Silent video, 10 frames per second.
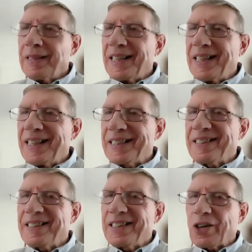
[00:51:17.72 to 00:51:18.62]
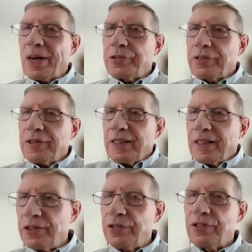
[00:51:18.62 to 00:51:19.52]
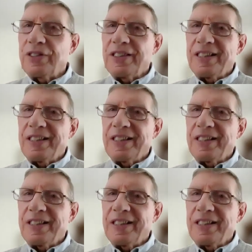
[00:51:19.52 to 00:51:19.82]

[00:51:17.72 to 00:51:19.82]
it's the question is,